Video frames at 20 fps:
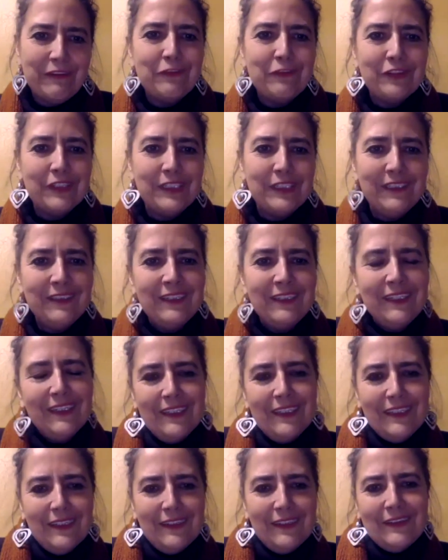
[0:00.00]
And
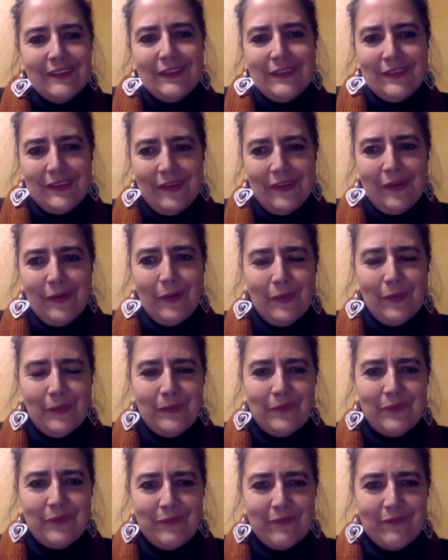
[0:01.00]

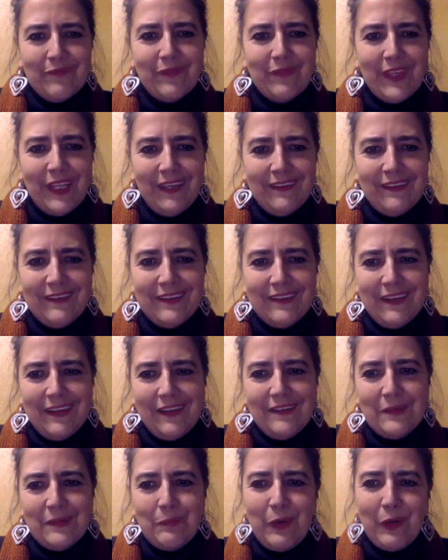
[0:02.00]
so
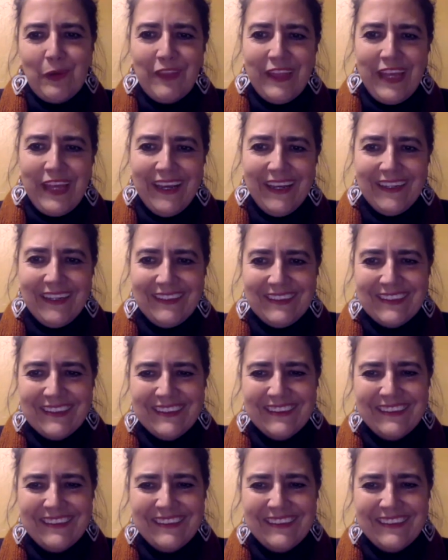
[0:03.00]
it's both and.